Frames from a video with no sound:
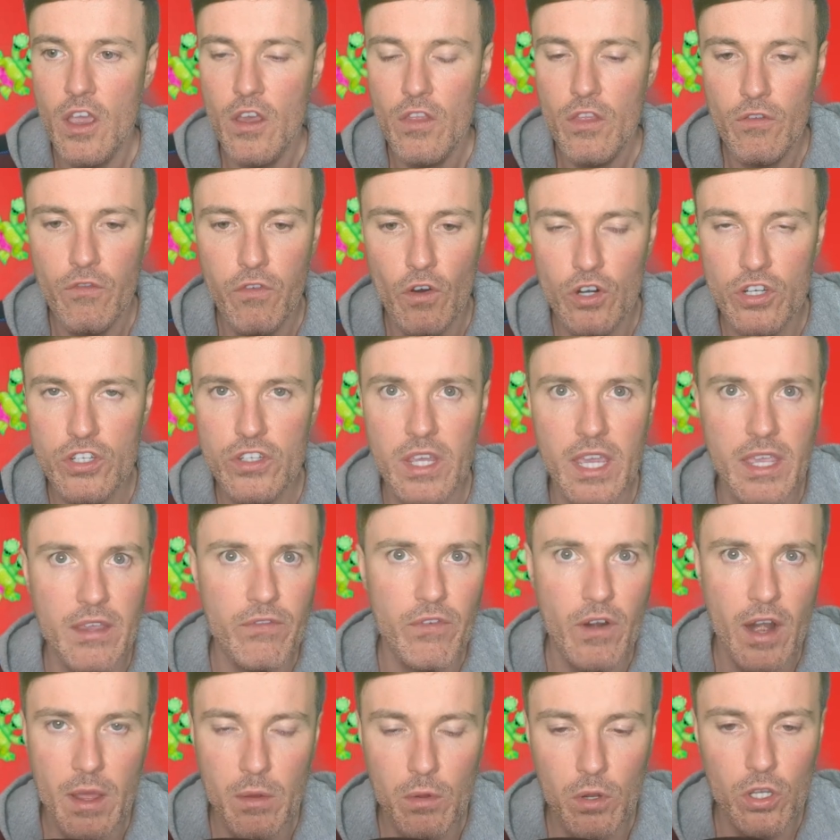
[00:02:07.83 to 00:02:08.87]
The first thing
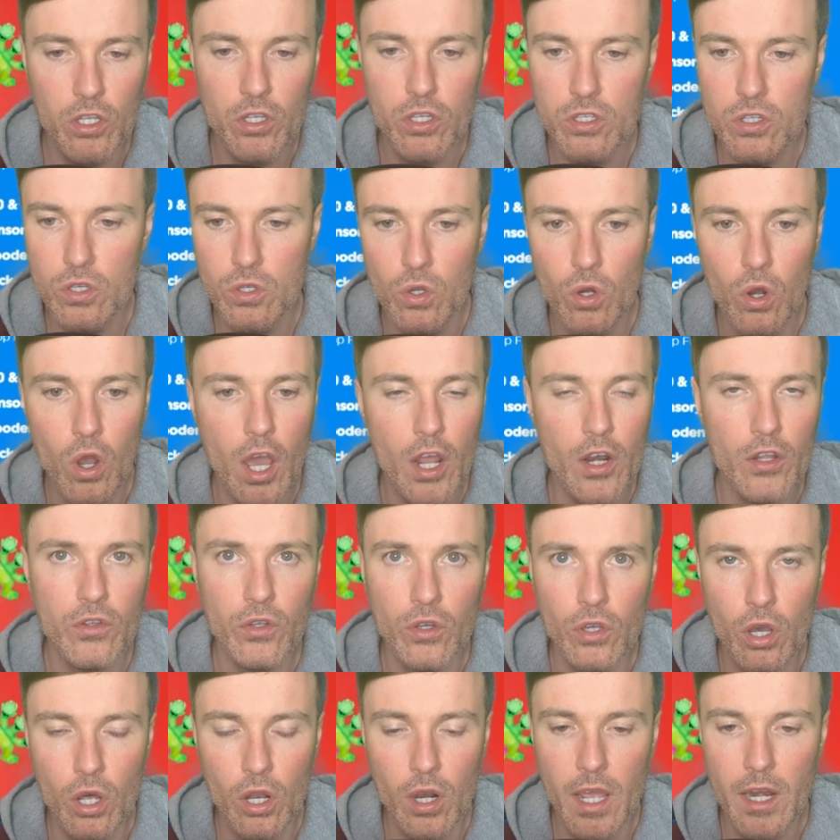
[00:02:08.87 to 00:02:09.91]
for anyone that doesn't know how to
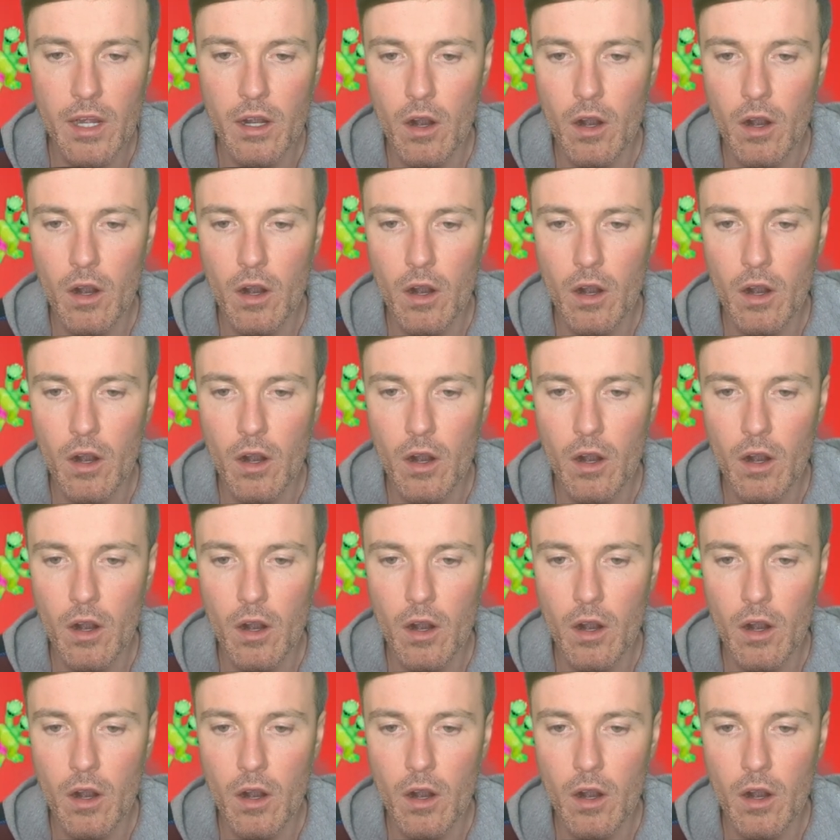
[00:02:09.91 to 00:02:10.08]
do online